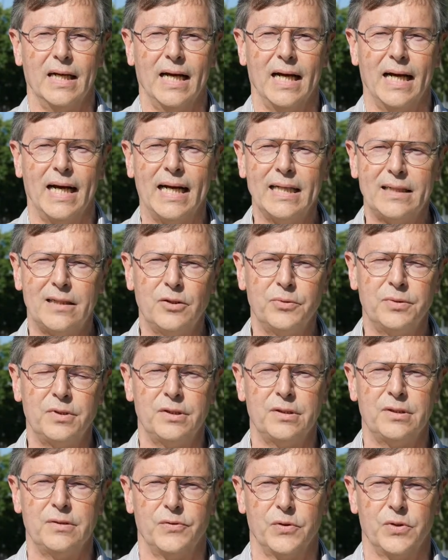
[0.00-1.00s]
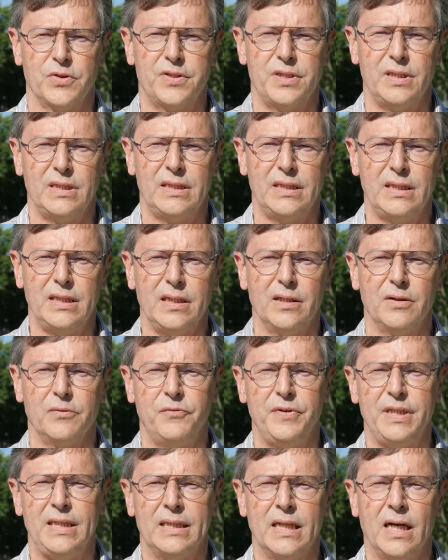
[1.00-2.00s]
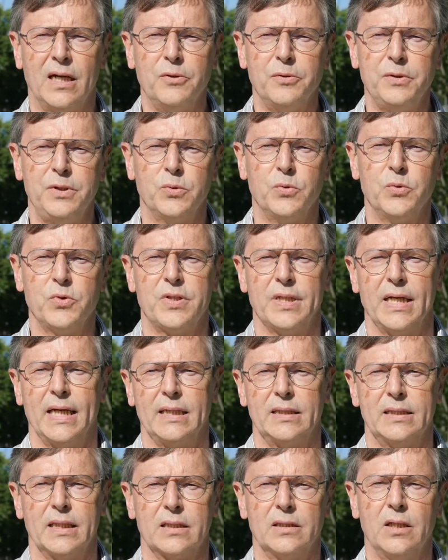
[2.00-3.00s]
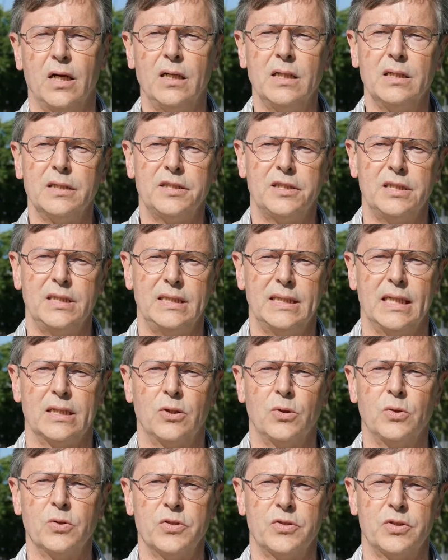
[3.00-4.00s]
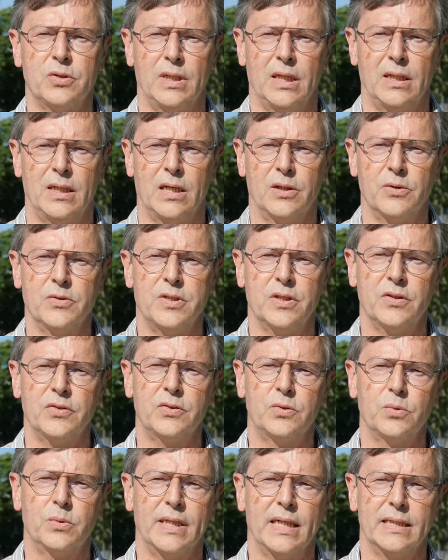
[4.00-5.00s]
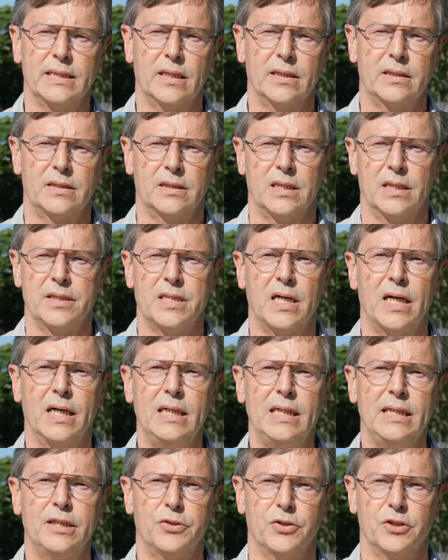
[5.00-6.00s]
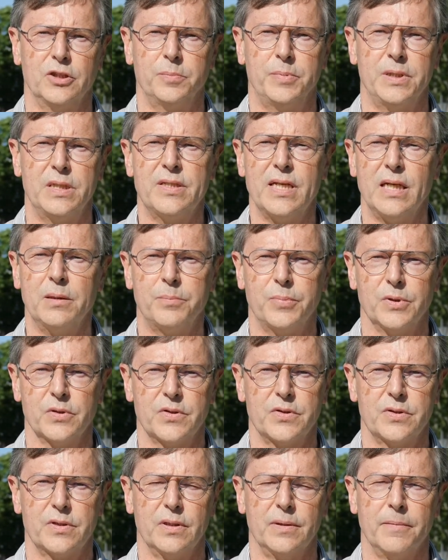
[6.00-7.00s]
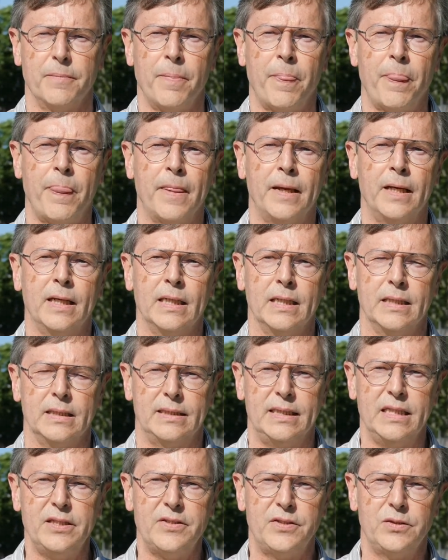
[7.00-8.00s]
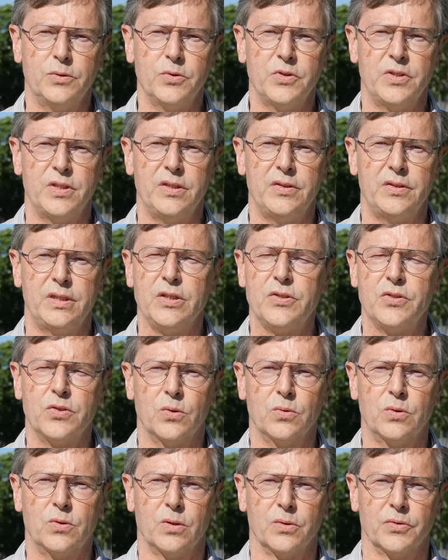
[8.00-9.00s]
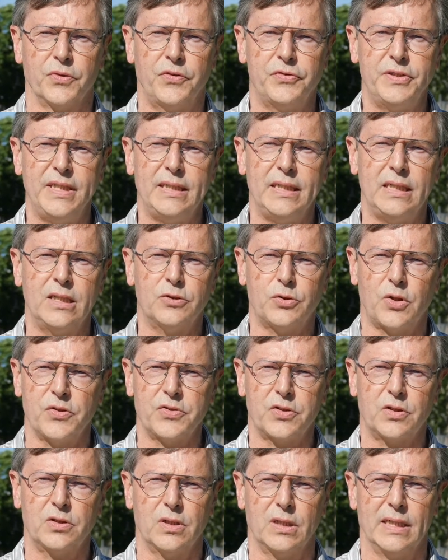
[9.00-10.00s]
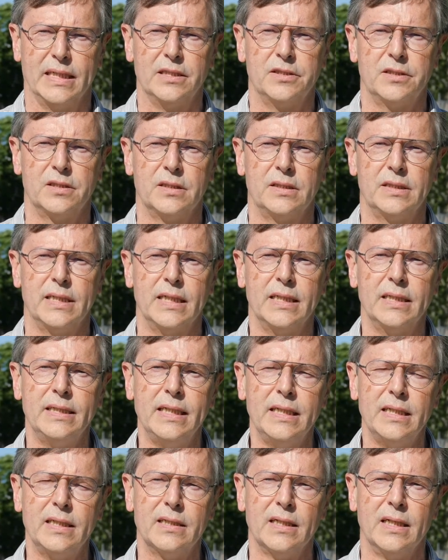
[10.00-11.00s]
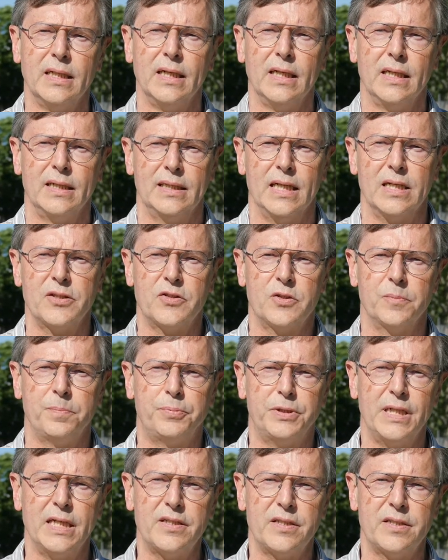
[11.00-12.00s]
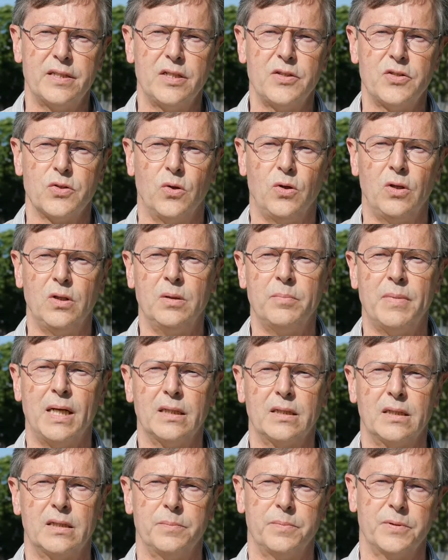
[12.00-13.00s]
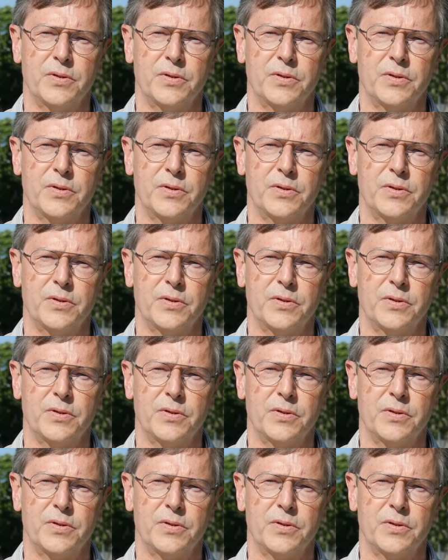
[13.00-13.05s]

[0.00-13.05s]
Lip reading: At Lund University, we now use a technology that also allows us to characterize highly turbid samples. This uses the so-called 3D cross-correlation technique that suppresses all multiple